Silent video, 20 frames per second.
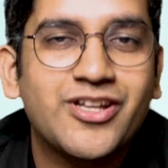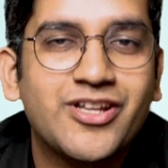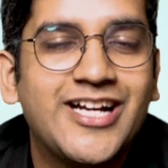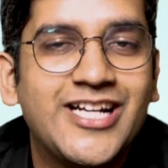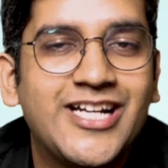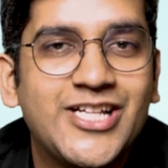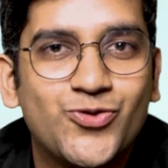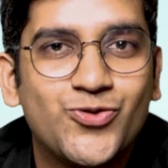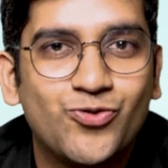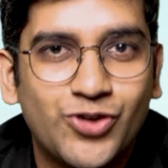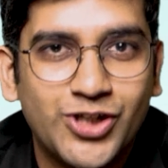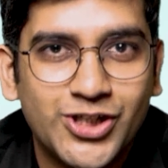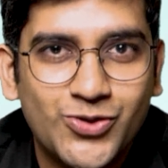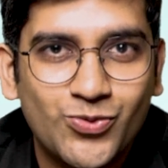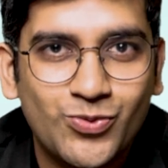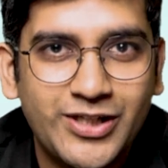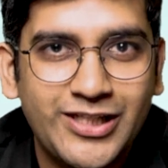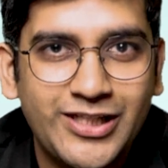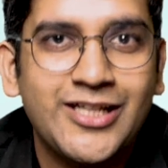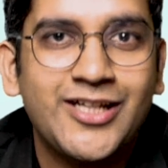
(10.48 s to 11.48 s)
that it's
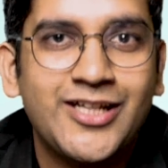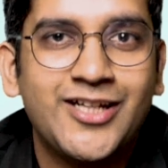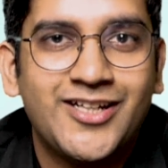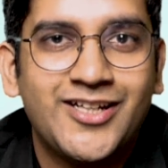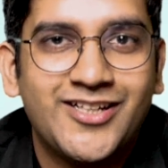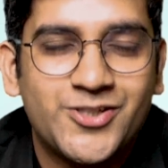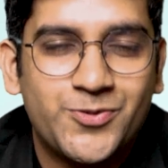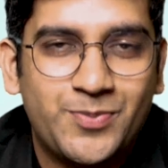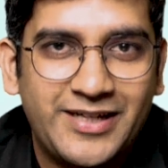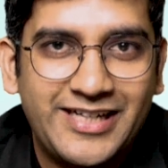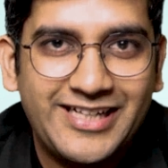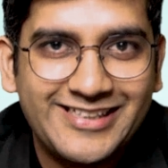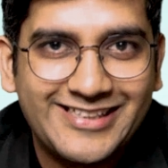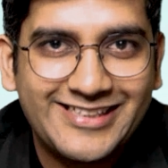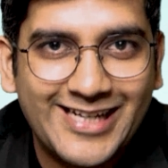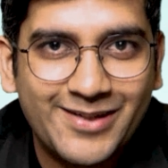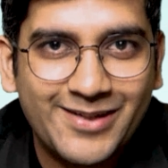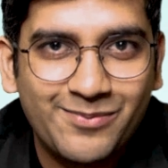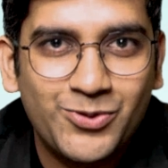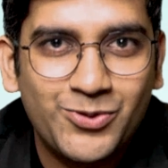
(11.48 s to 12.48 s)
worthwhile spending
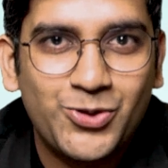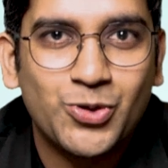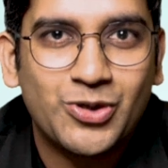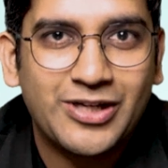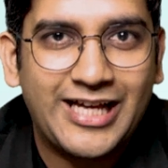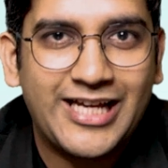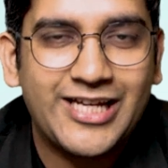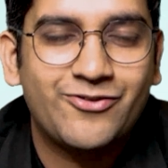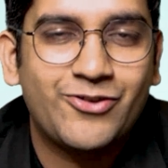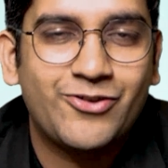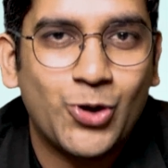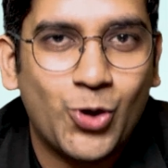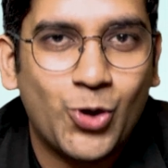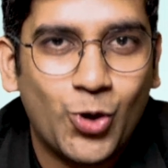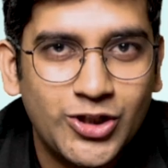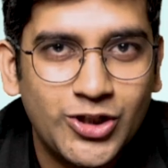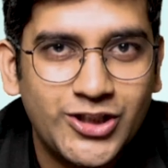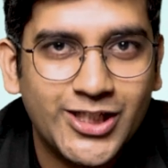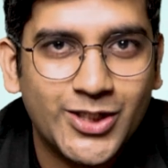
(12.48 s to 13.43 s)
time to clarify all the